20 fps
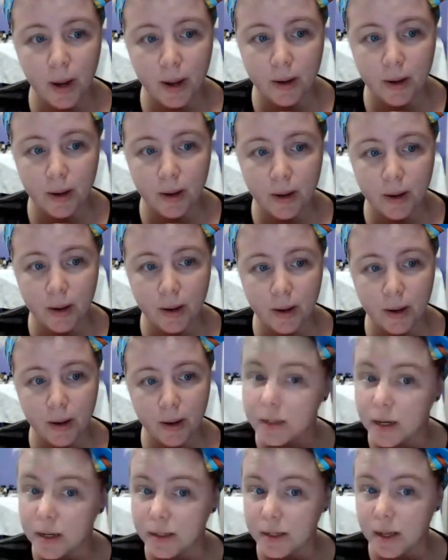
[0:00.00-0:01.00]

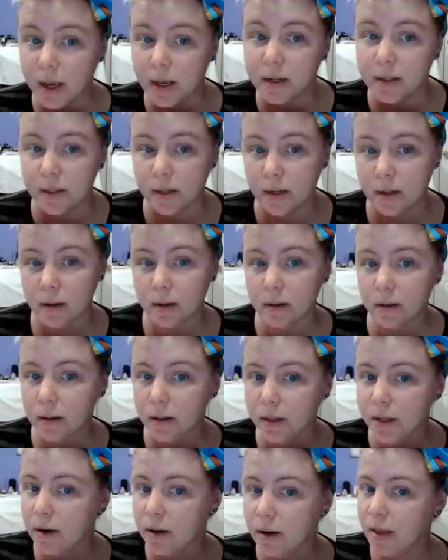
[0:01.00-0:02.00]
But once it does
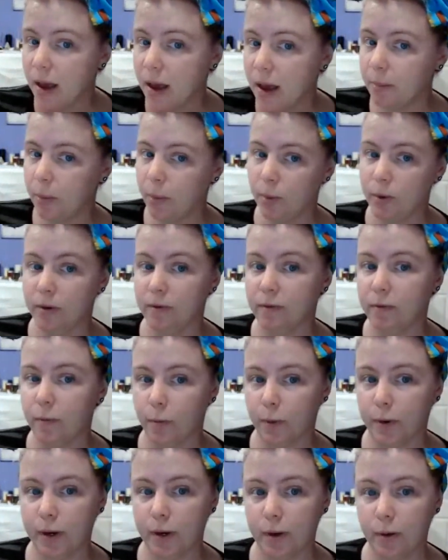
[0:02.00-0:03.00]
end, it's going to clear
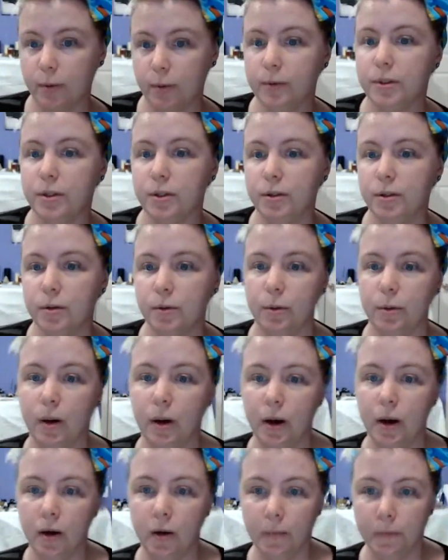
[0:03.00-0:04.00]
that board for you
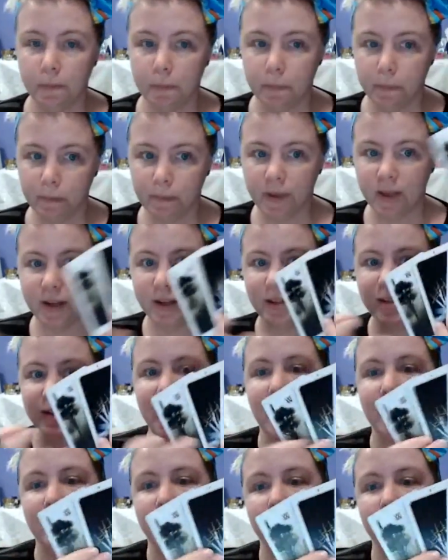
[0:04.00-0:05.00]
to do
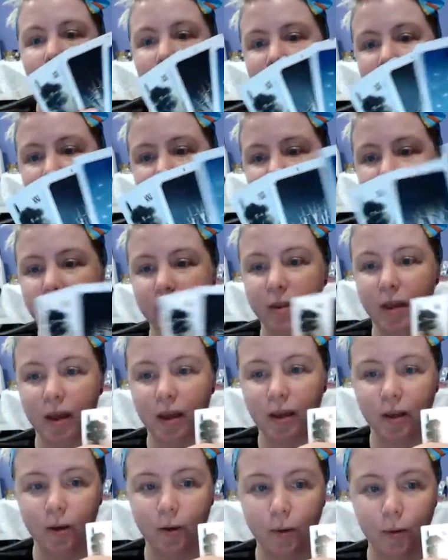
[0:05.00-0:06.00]
exactly what it
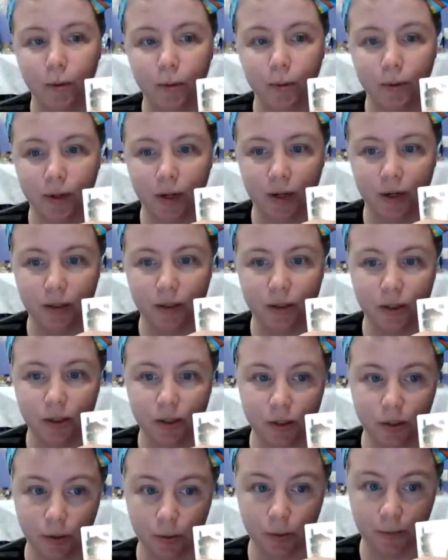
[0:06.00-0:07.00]
is that you
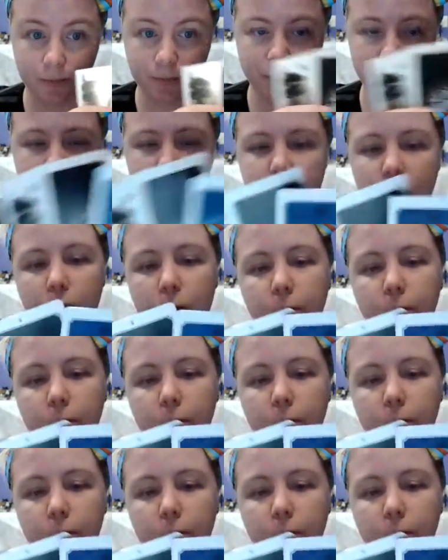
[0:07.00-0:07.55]
needed to do.